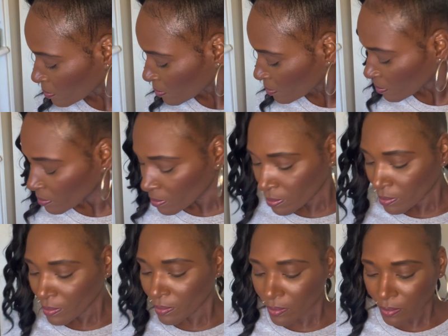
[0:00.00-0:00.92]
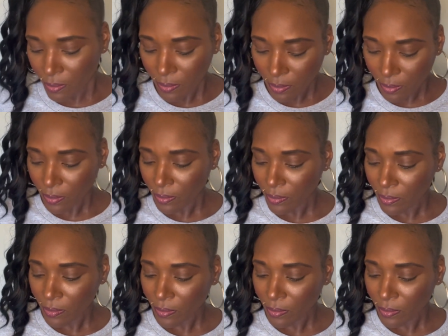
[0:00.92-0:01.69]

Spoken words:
Nothing is said.